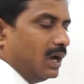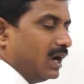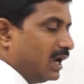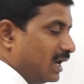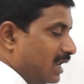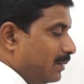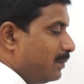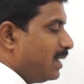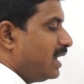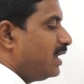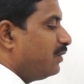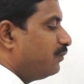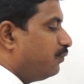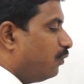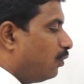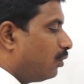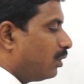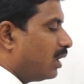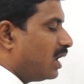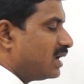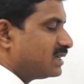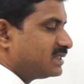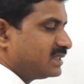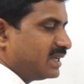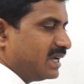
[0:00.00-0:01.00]
Remaining
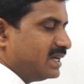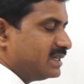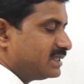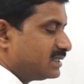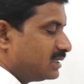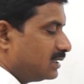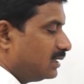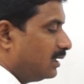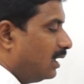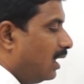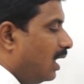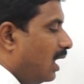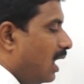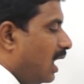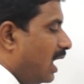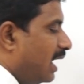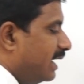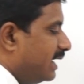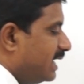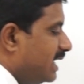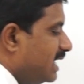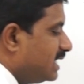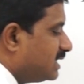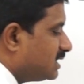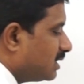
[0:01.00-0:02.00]
4 oxygens,
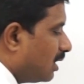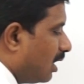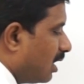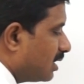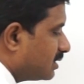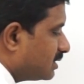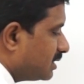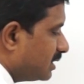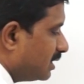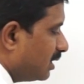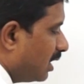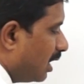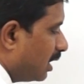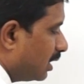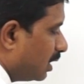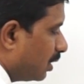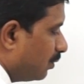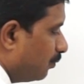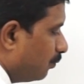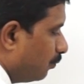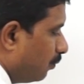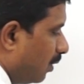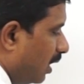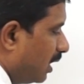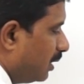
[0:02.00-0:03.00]
on each oxygen
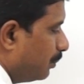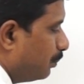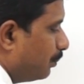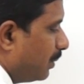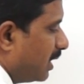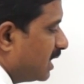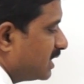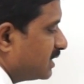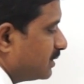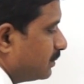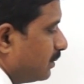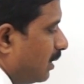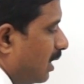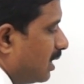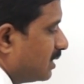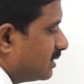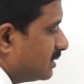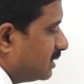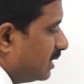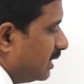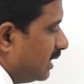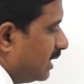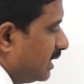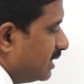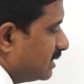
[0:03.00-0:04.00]
atom, 1
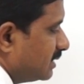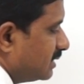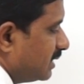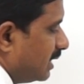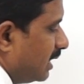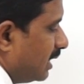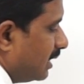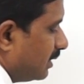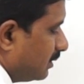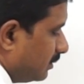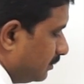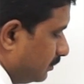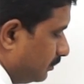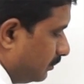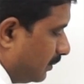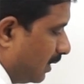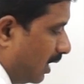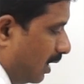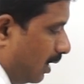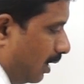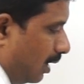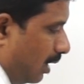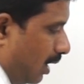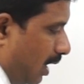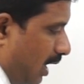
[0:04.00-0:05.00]
oxygen is there.
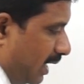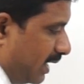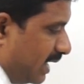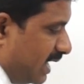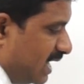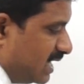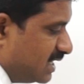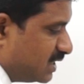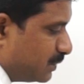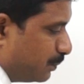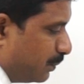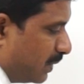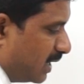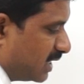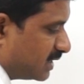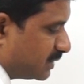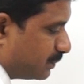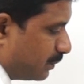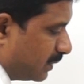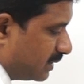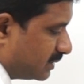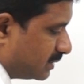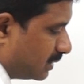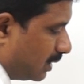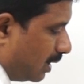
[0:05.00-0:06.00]
On each
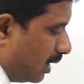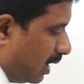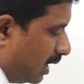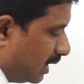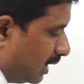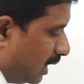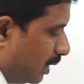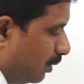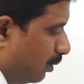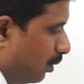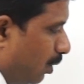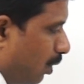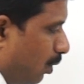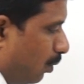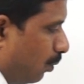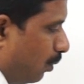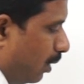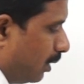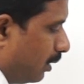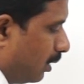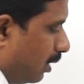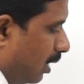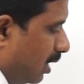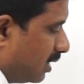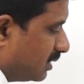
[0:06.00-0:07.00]
phosphorus atom,
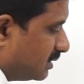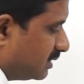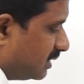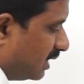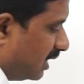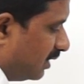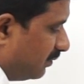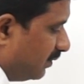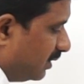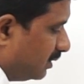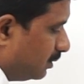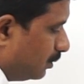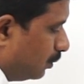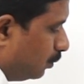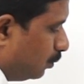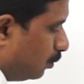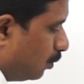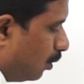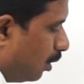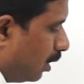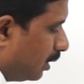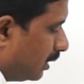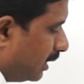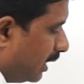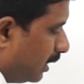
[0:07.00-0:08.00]
1 oxygen with a
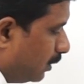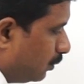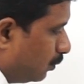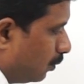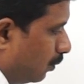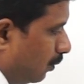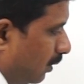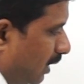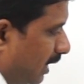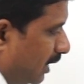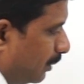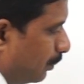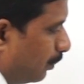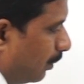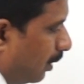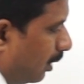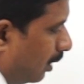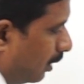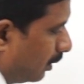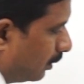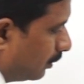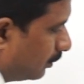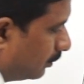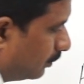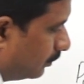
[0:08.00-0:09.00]
coordinate covalent
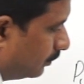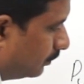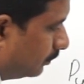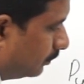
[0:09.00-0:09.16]
bond.